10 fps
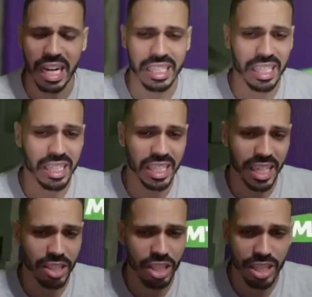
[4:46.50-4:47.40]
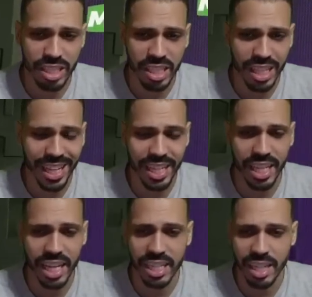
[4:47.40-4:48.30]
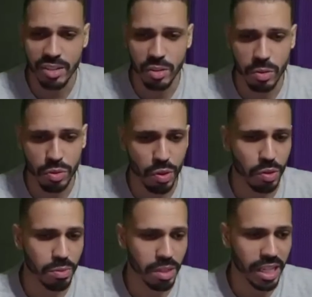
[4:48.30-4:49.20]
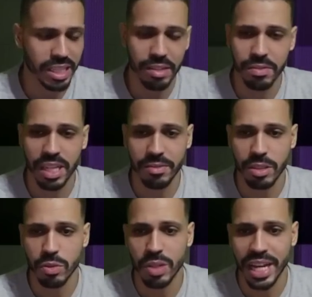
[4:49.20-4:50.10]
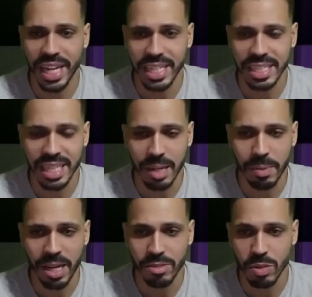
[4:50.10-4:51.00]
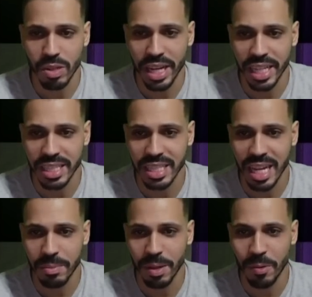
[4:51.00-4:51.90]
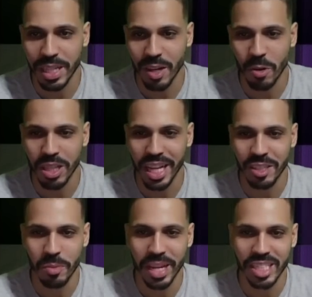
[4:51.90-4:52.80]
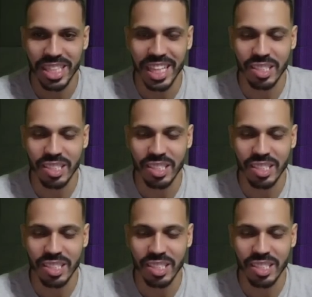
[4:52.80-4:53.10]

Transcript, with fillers: in to get Jason Kidd yet, and I don't know what's wrong with me. I definitely have to do that ASAP. I have to do that ASAP, and we get Orlando Magic. That's